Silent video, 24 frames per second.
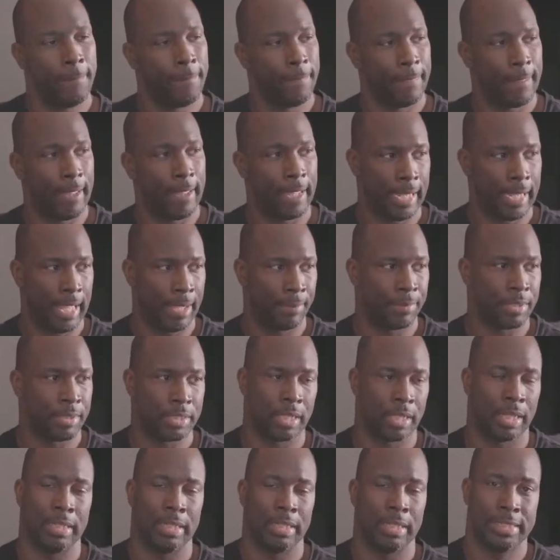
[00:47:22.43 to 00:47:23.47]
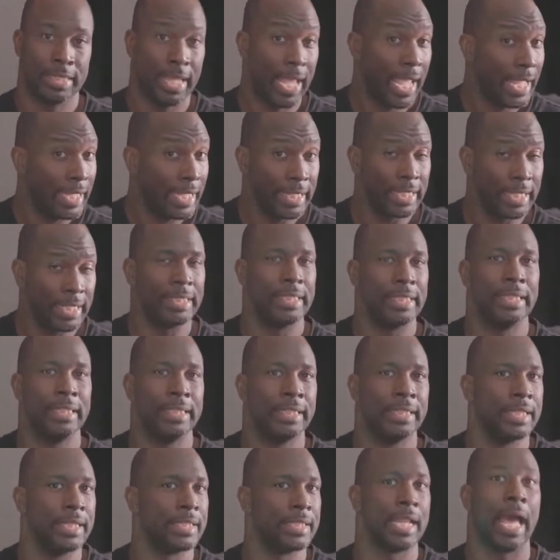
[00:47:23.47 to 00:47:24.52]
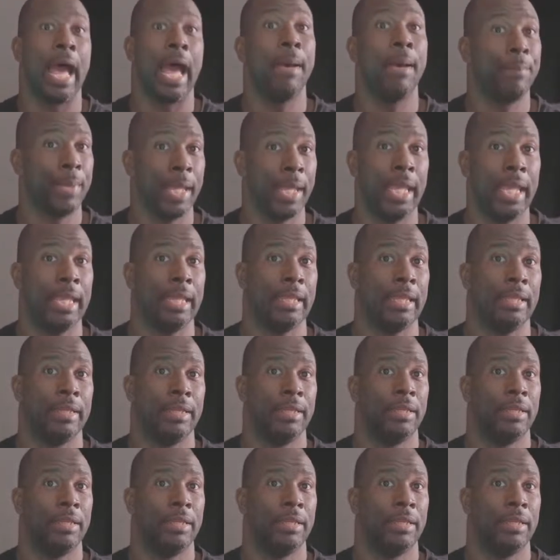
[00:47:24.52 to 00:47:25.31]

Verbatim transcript: and amazon technically does not pay